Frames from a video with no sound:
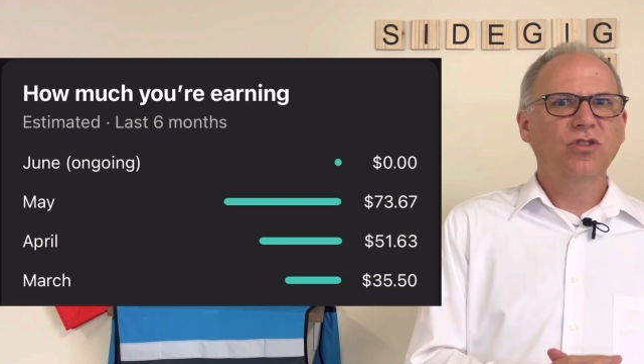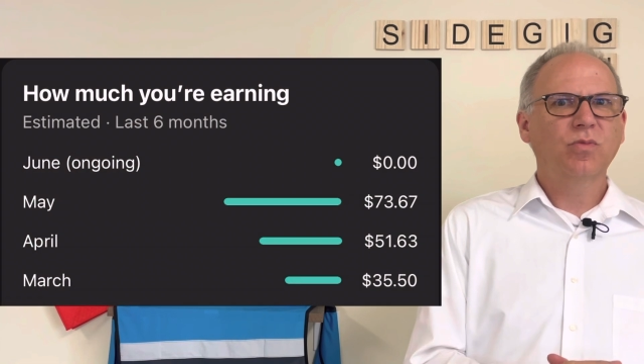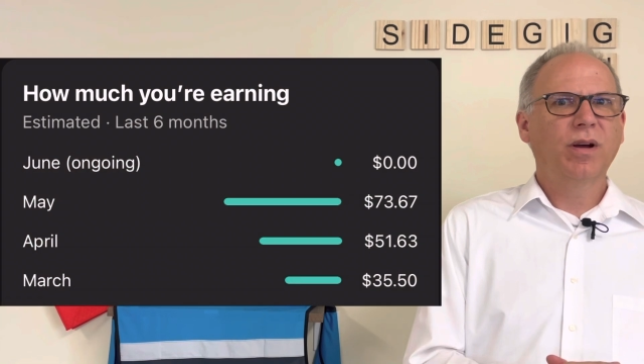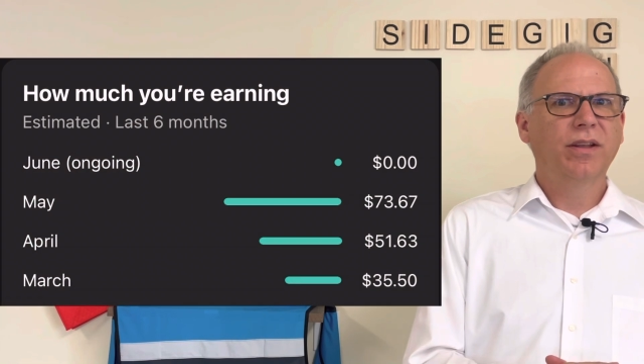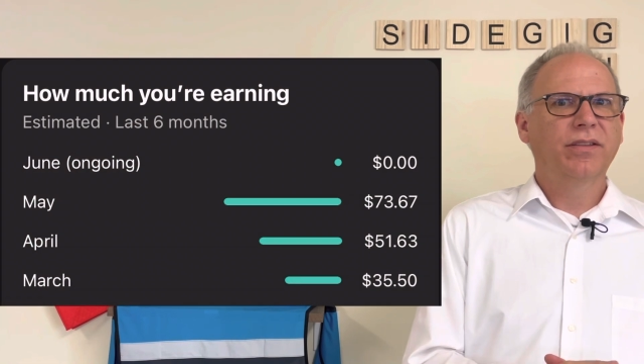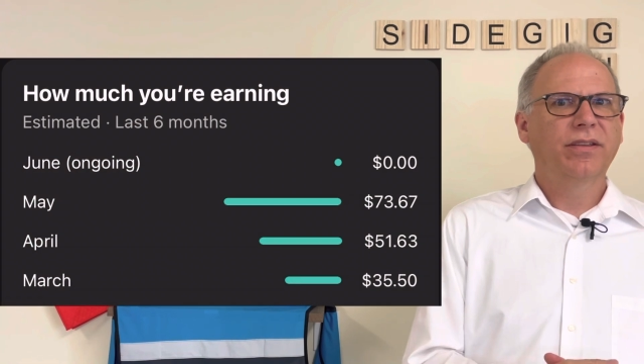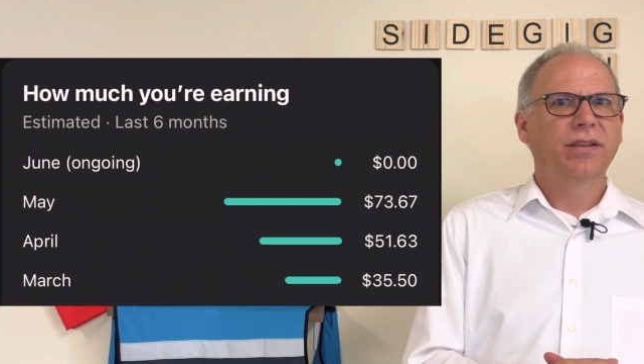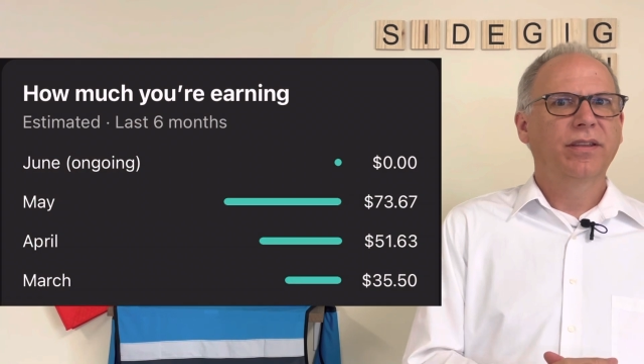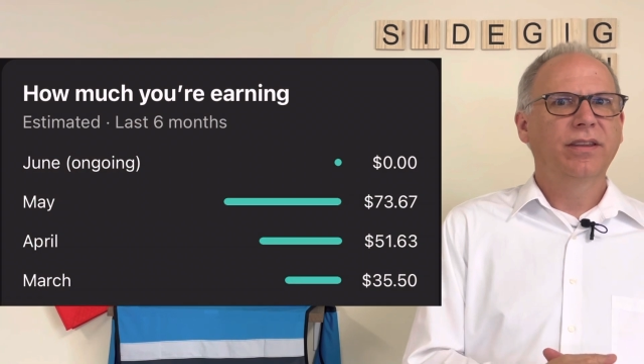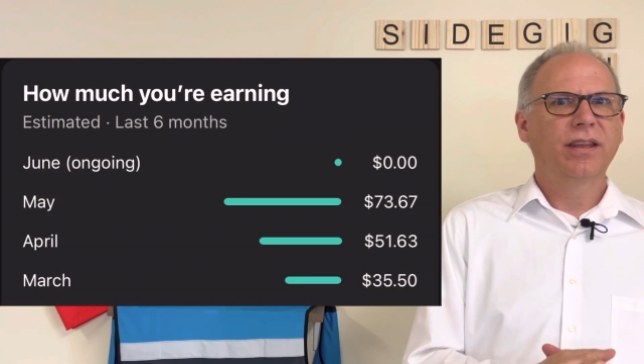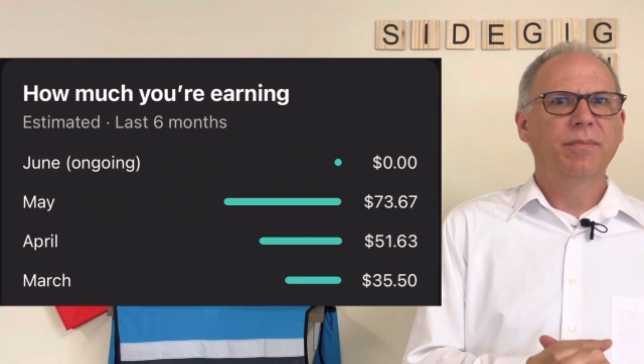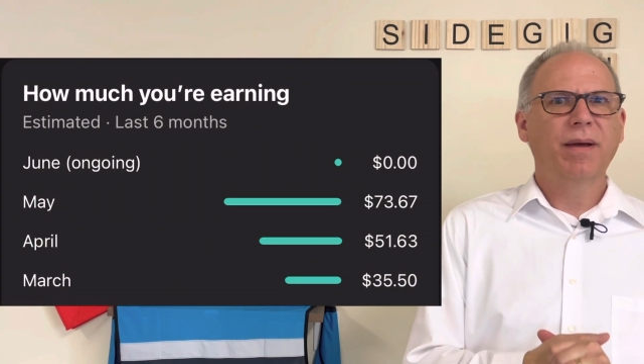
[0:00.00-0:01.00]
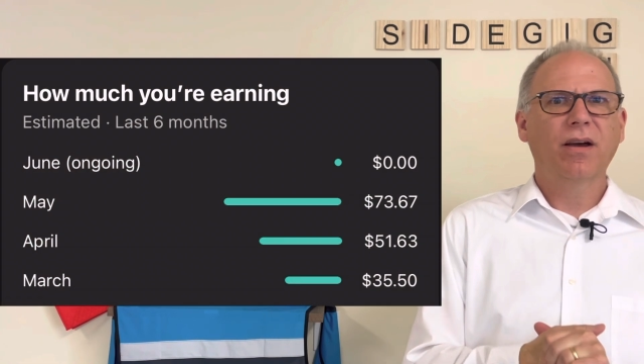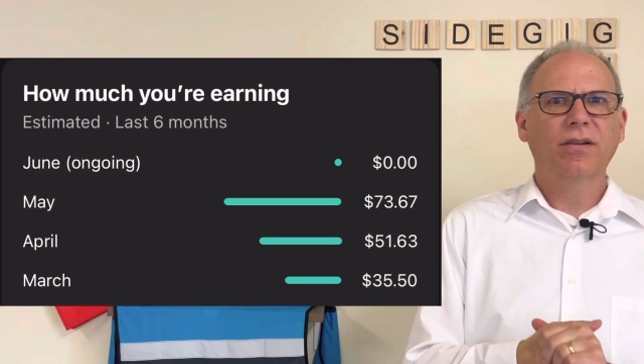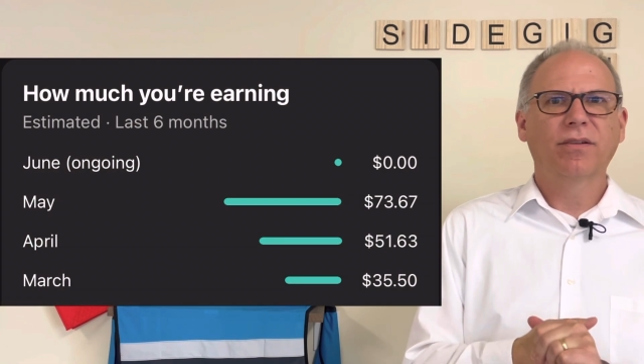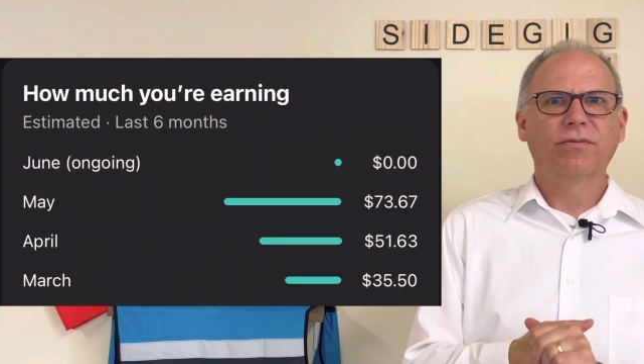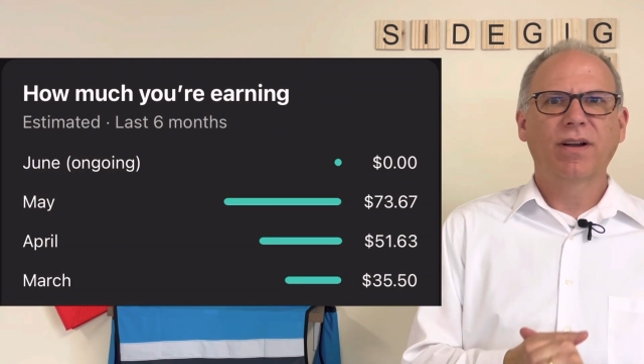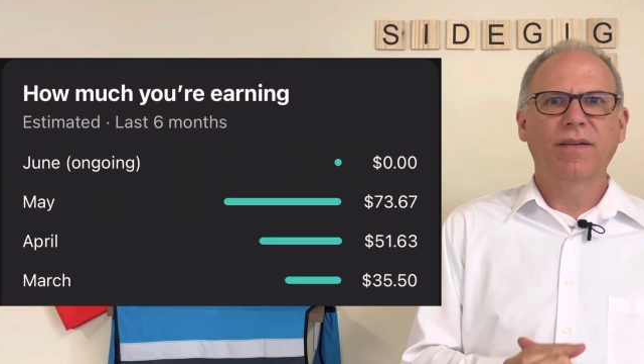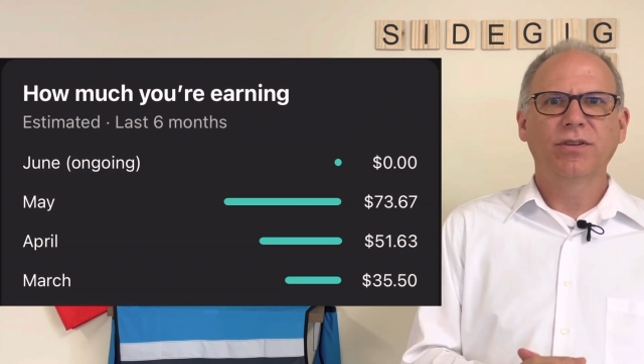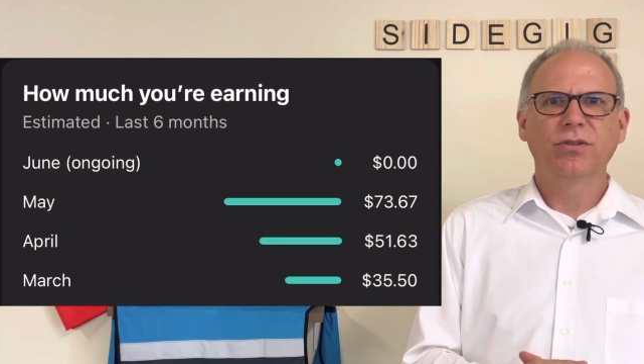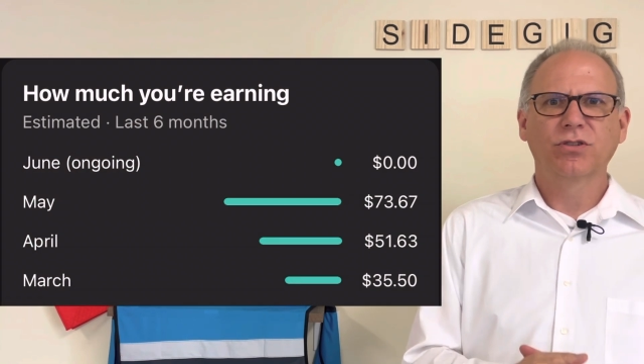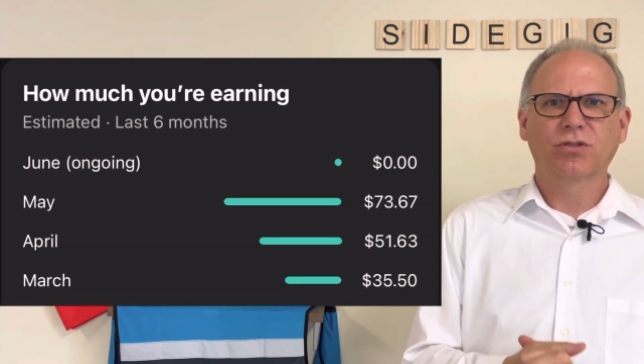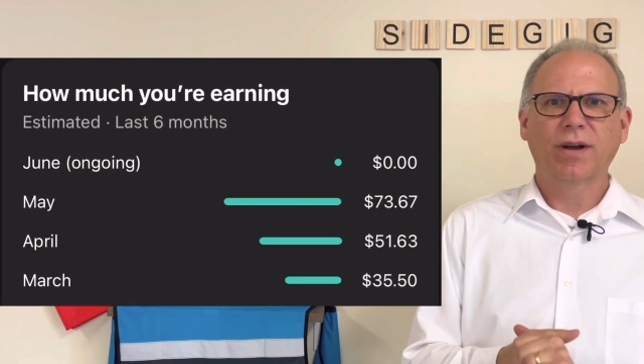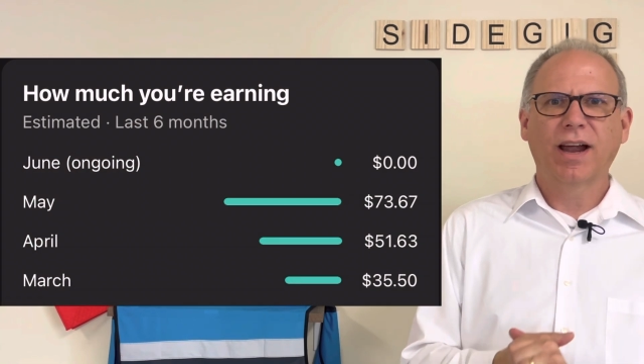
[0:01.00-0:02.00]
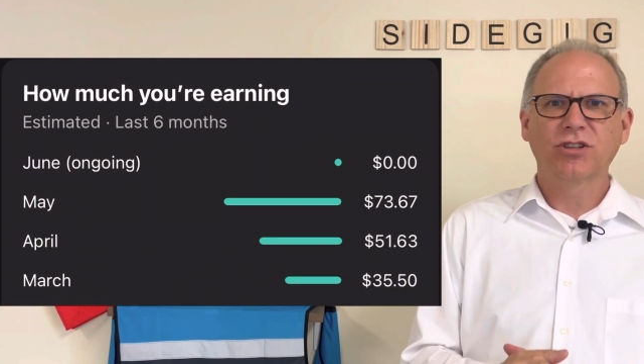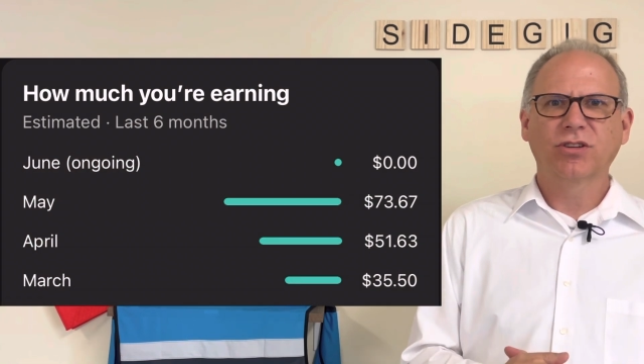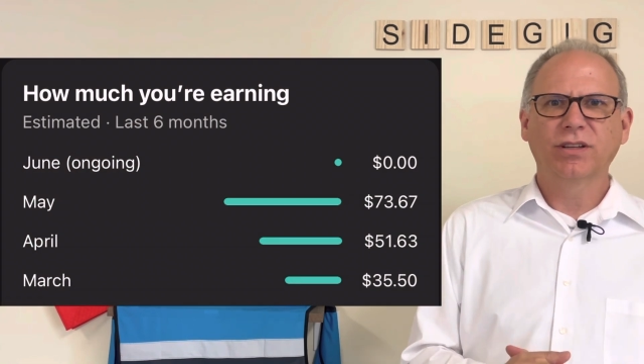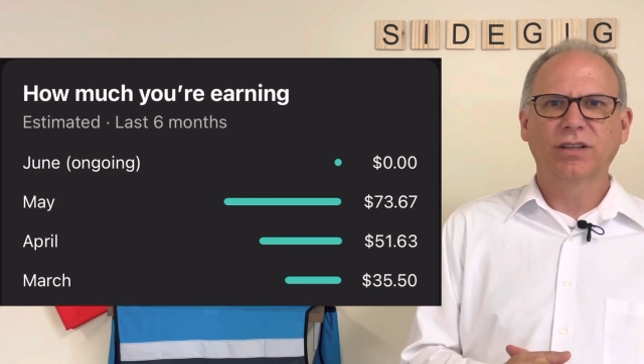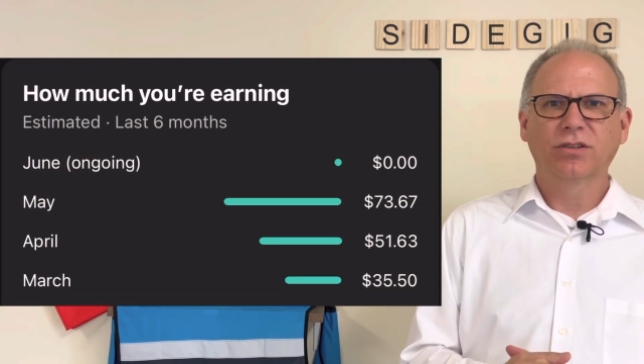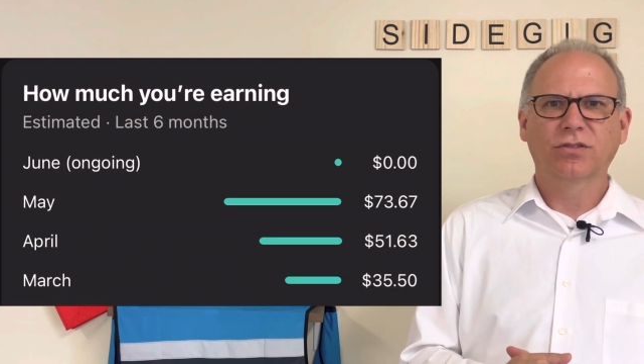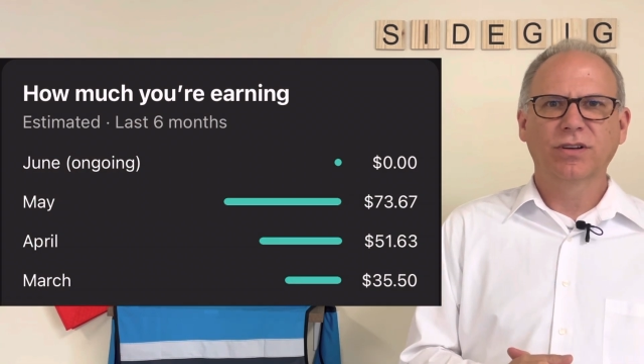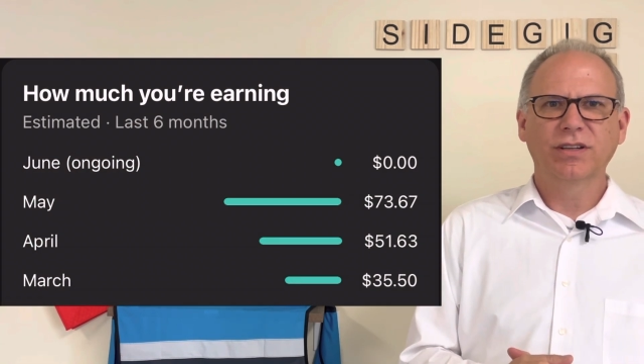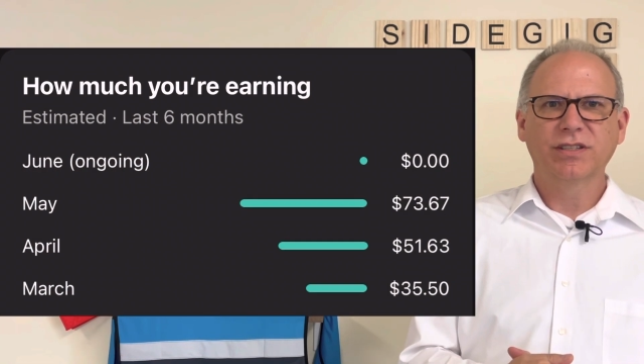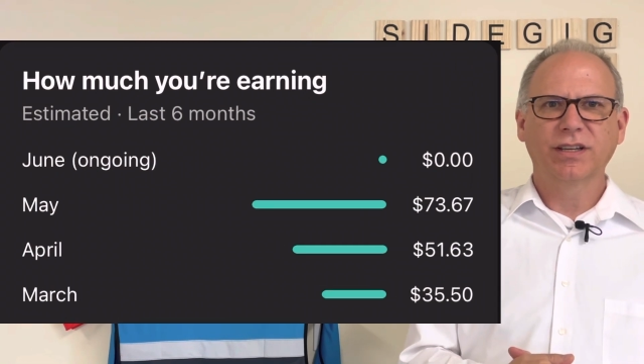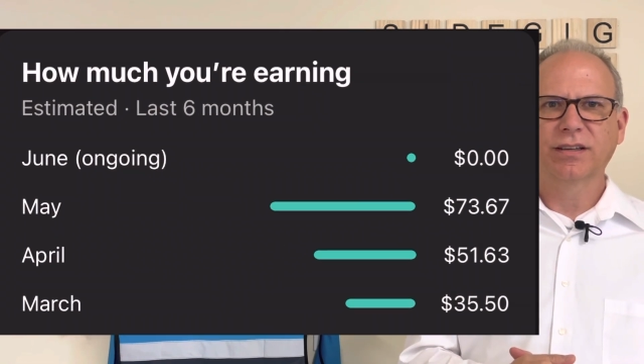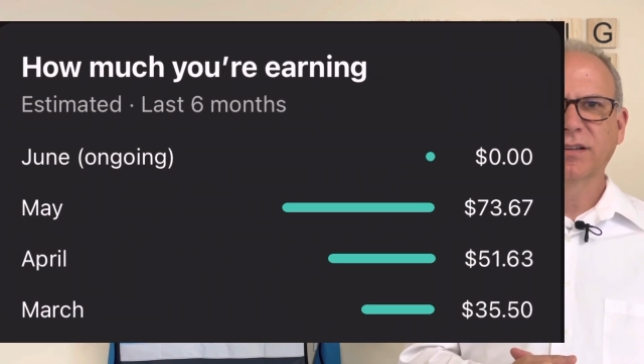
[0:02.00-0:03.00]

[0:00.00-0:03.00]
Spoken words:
month the amount of revenue is gradually increasing.